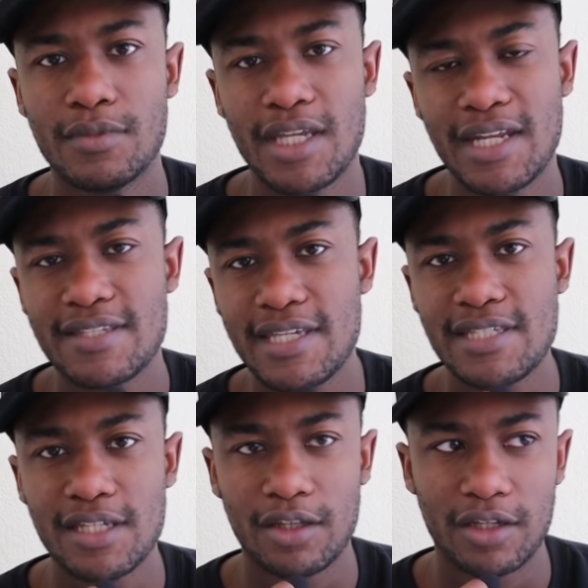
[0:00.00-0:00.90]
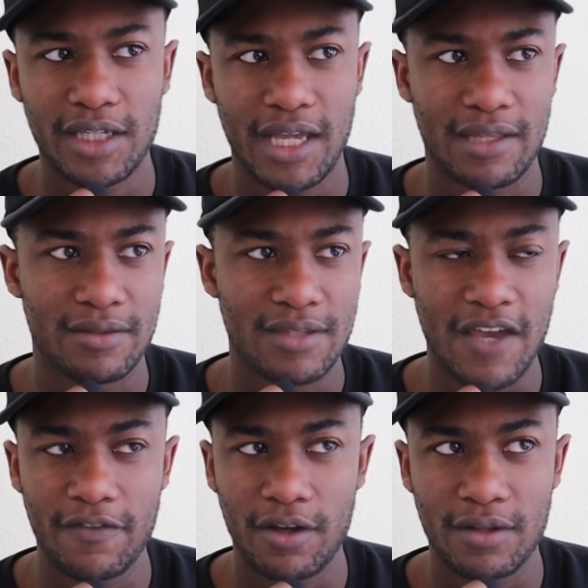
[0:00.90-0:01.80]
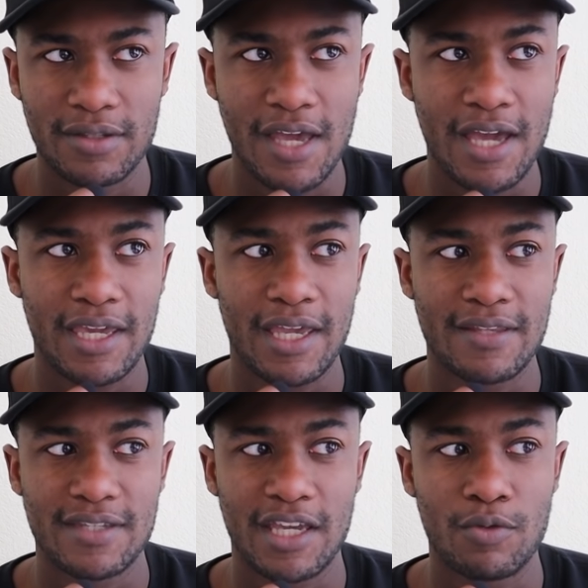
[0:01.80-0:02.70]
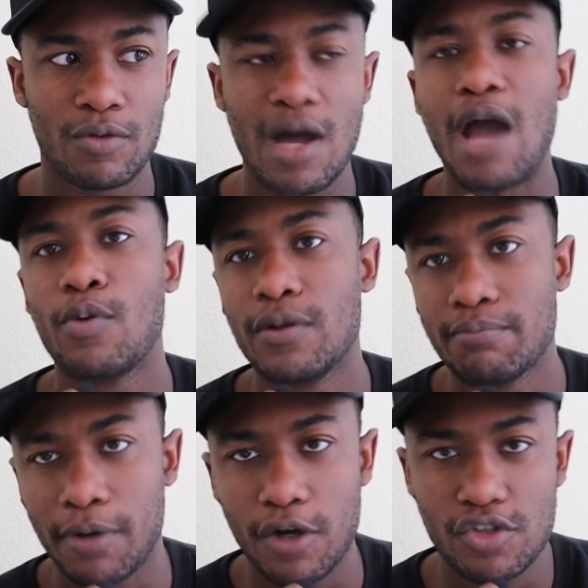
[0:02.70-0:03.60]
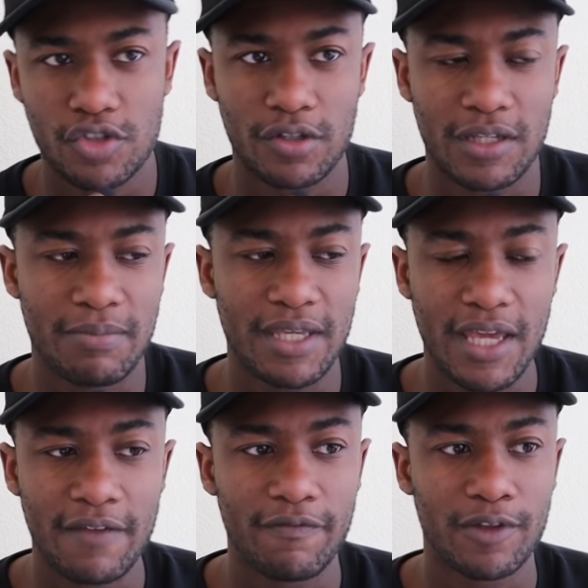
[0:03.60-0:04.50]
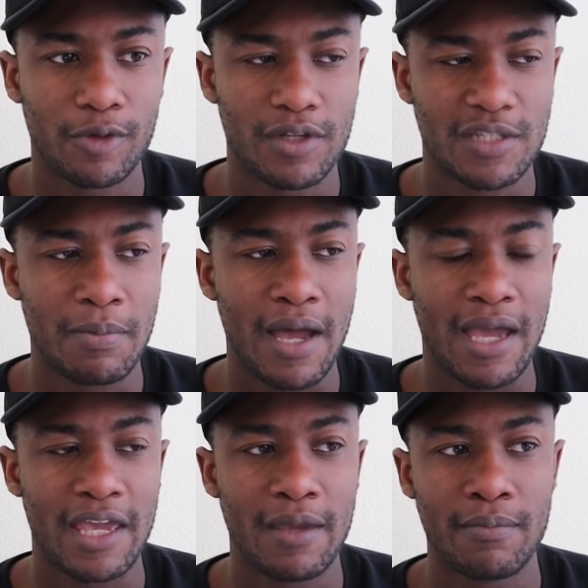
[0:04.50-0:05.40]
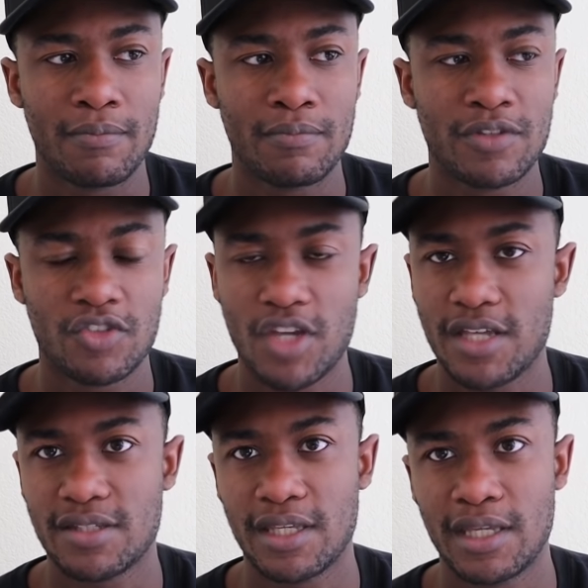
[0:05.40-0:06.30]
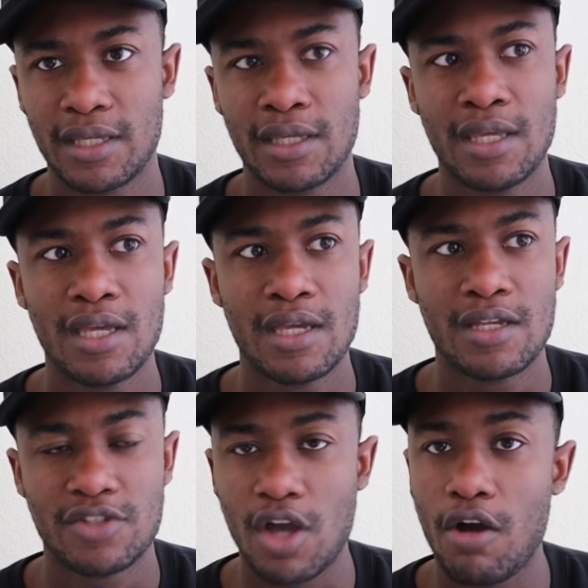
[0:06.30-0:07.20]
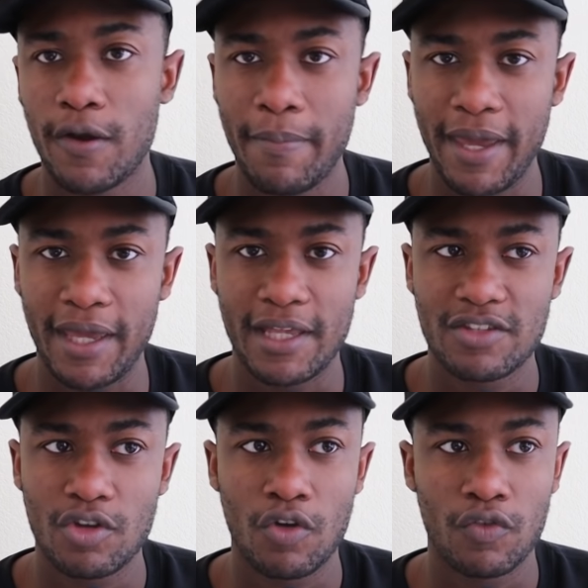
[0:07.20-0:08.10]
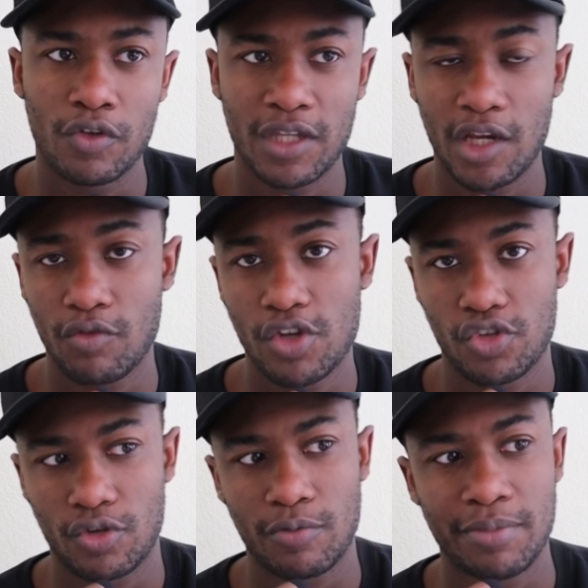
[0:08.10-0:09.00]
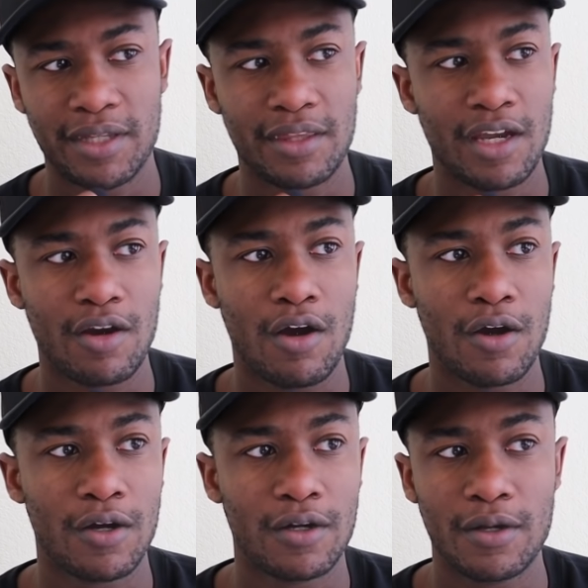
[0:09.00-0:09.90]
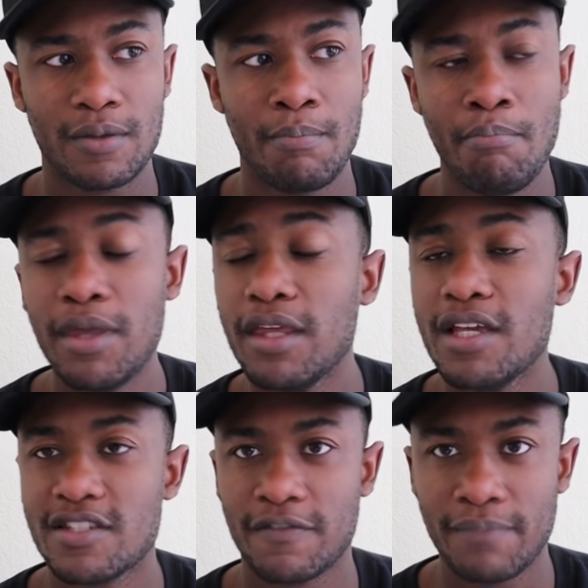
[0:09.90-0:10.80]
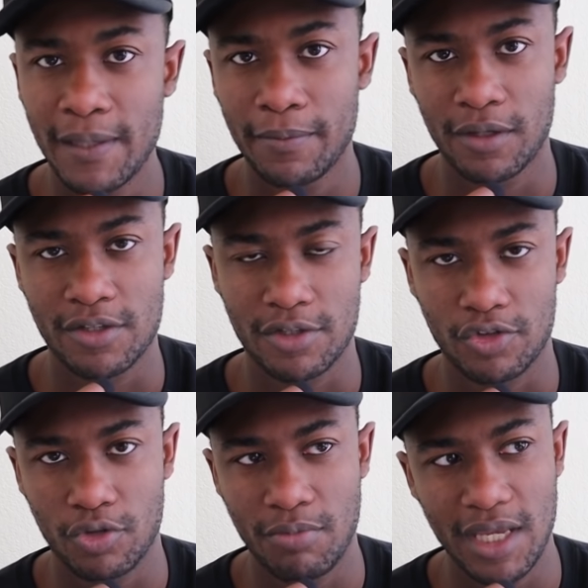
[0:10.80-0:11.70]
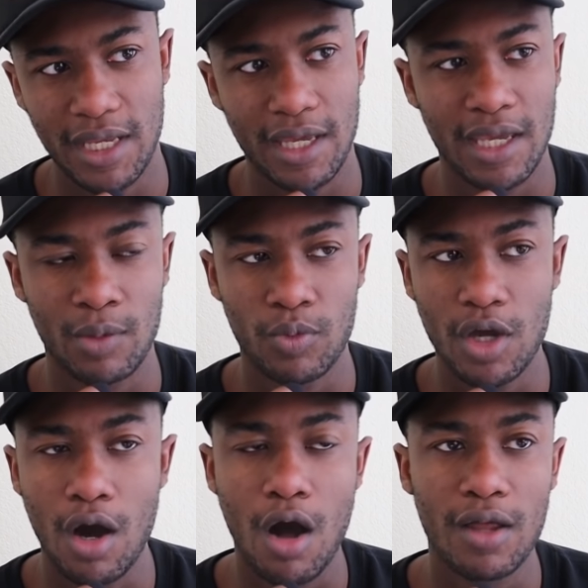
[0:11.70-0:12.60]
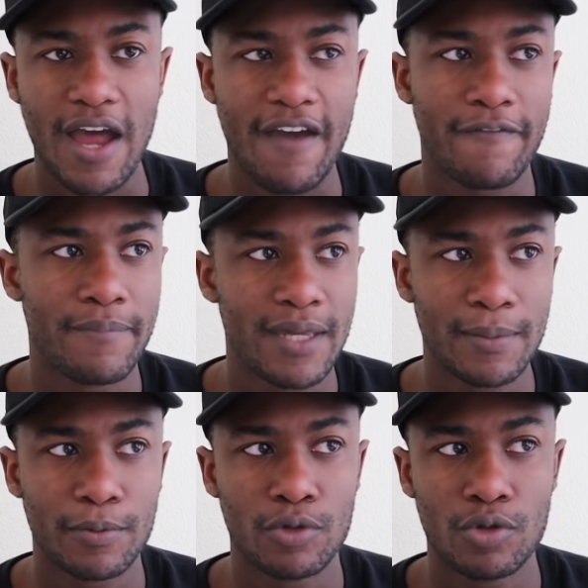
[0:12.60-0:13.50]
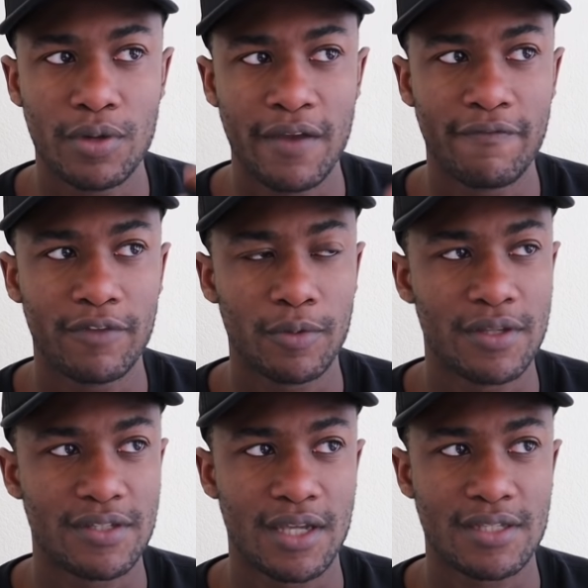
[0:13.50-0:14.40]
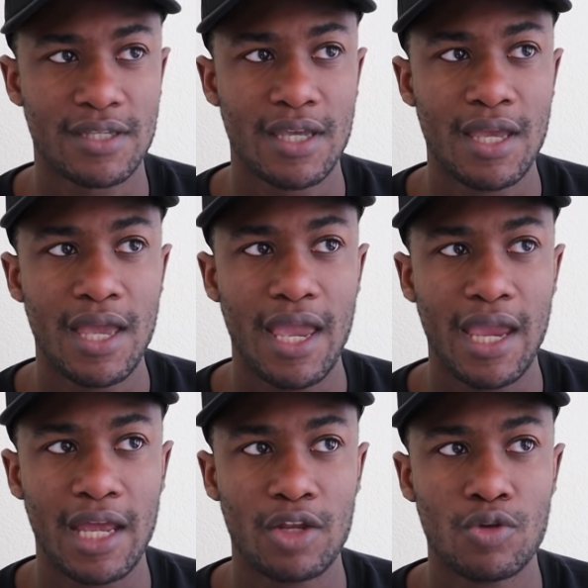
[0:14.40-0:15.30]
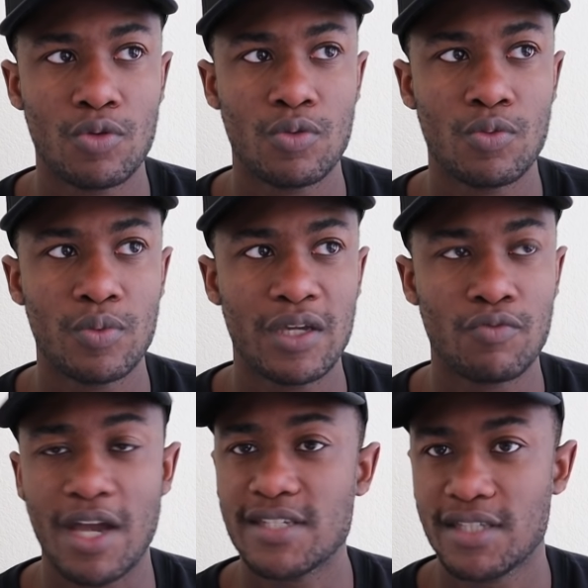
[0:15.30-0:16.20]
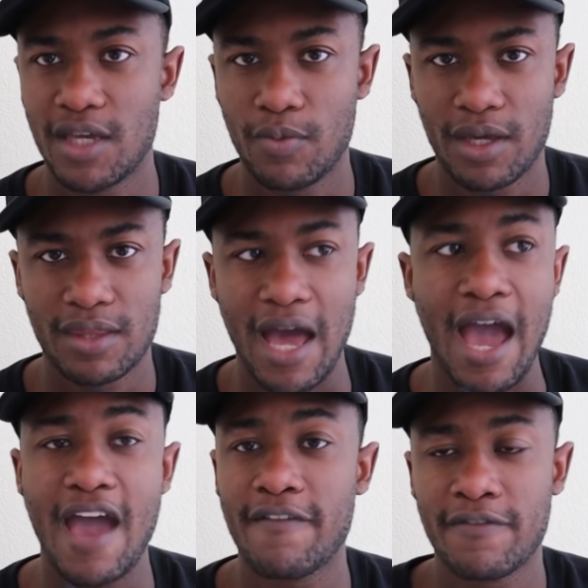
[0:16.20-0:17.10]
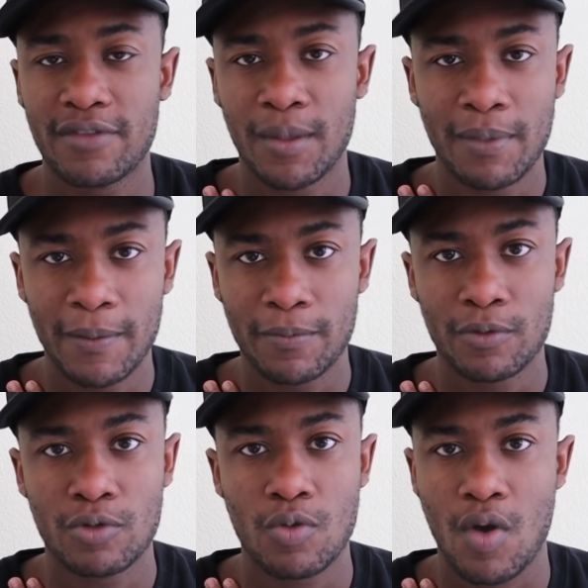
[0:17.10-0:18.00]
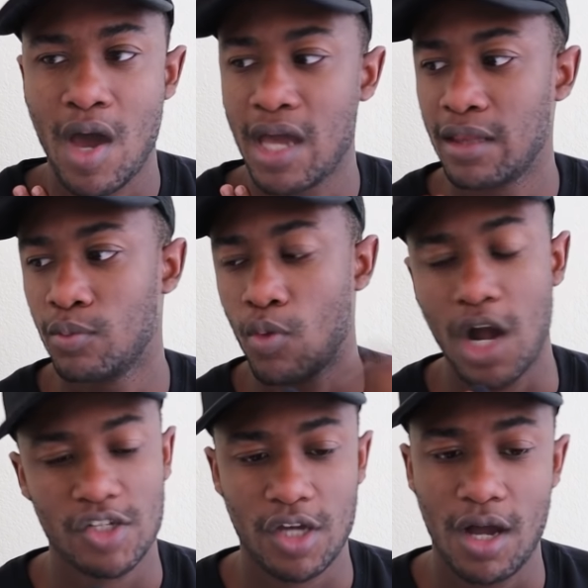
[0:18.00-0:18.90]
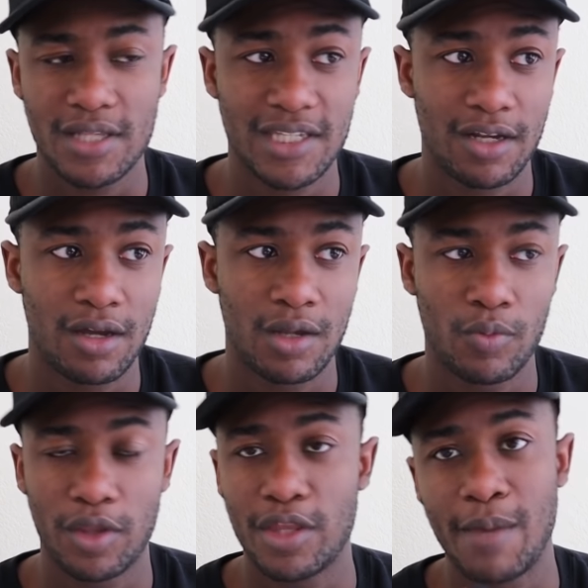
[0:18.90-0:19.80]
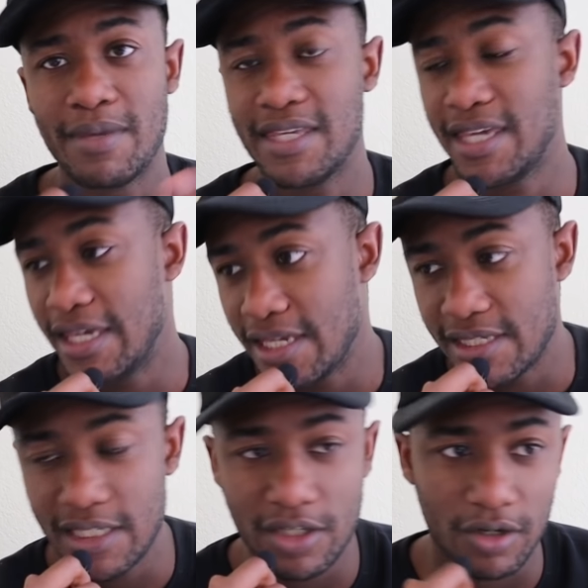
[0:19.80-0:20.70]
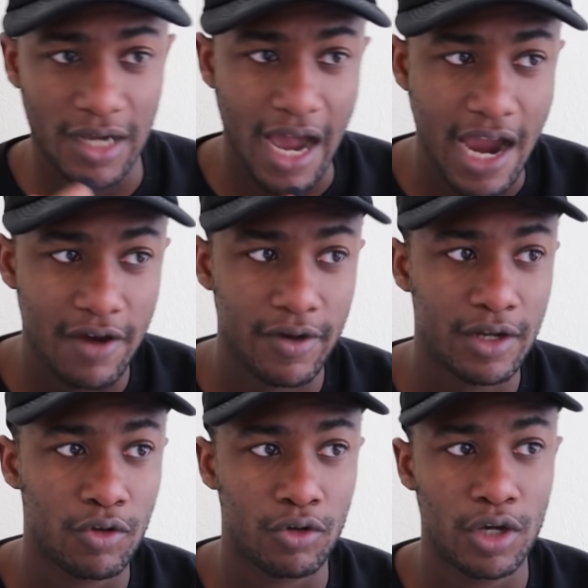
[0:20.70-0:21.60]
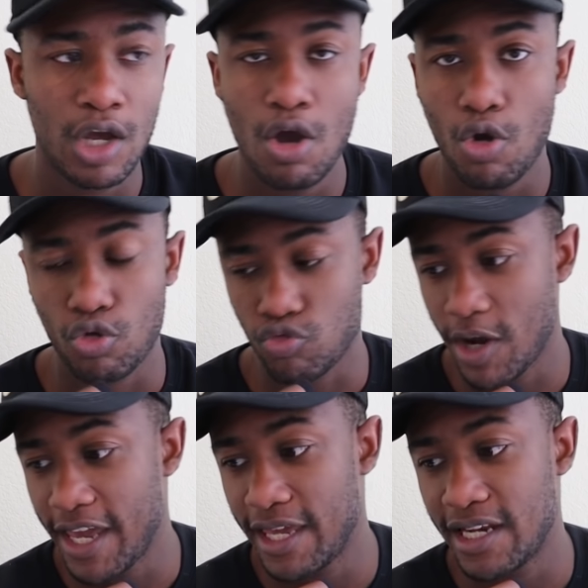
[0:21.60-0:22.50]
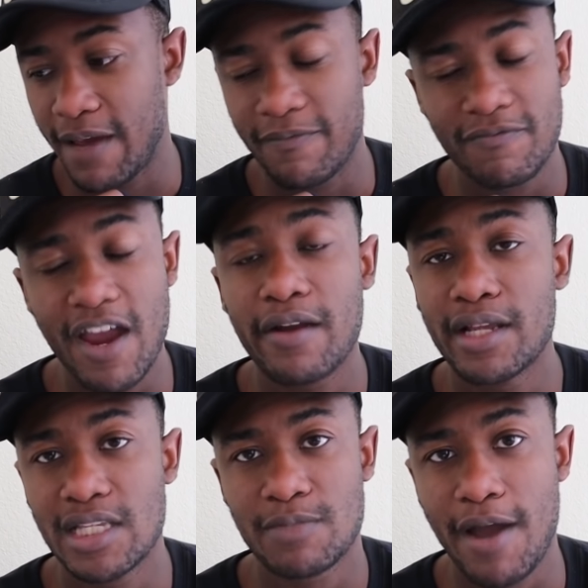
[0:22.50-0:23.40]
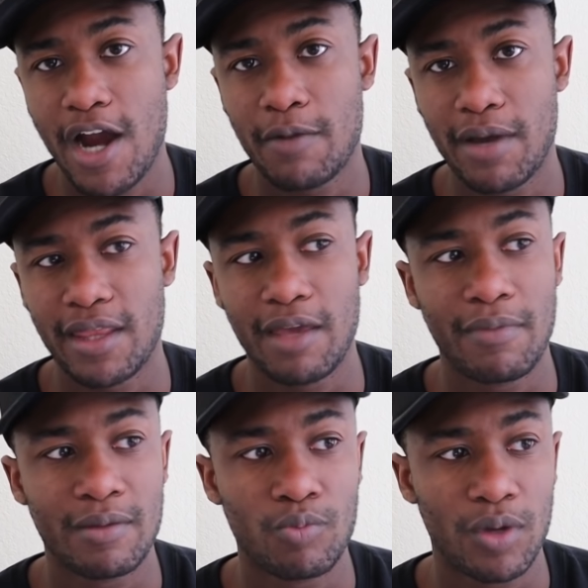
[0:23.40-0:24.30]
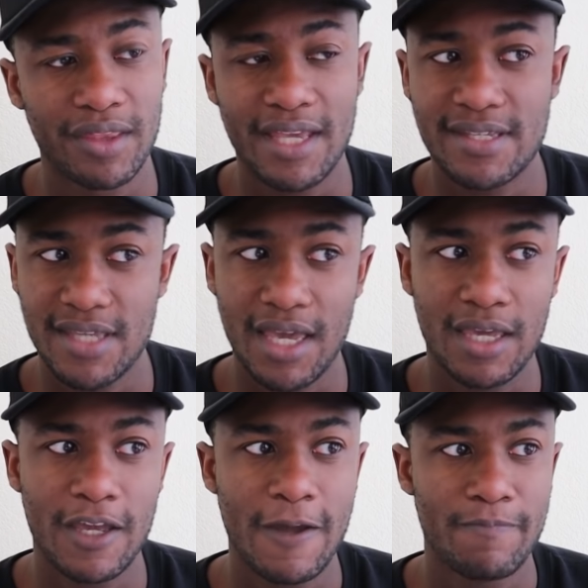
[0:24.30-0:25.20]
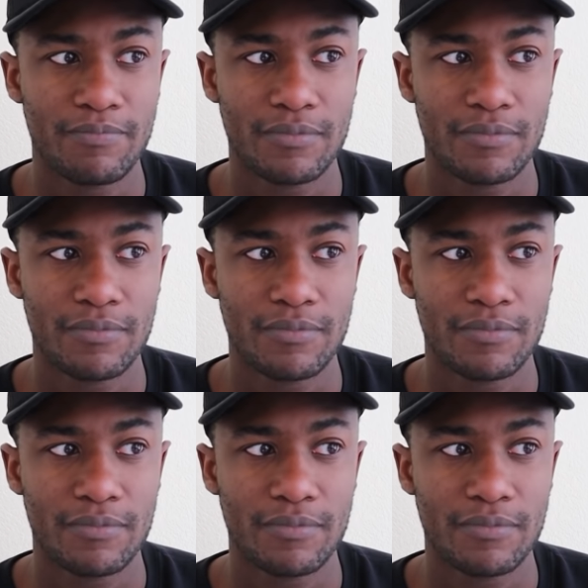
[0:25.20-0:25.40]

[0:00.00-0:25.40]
And it's easy to look at Devin on Deck and say, well, I wouldn't personally be influenced by him suggesting Zara pants over the original. But there are millions of people on social media, and we all have people who influence us and who we resonate with. I have the people who I watch content on, whether that be Keezy or Kyron or Ray, and I'm very inspired by them and what they say.